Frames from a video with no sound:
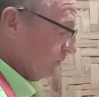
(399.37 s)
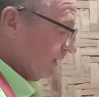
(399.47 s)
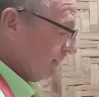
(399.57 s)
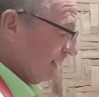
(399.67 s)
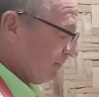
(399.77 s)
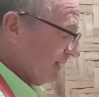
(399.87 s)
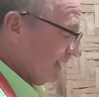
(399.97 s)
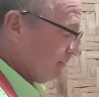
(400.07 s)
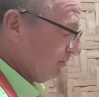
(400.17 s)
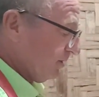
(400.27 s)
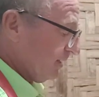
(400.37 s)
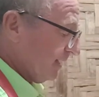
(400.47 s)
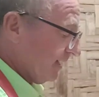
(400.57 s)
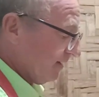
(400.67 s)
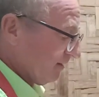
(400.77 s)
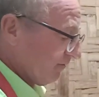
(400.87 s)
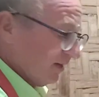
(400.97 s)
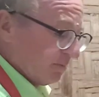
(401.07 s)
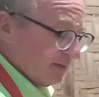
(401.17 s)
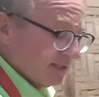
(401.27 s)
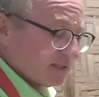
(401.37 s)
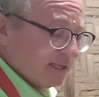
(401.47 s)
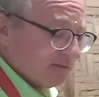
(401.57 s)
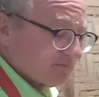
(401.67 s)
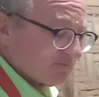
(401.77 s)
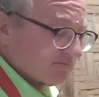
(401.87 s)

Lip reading: when I make banana pudding here in the Philippines. And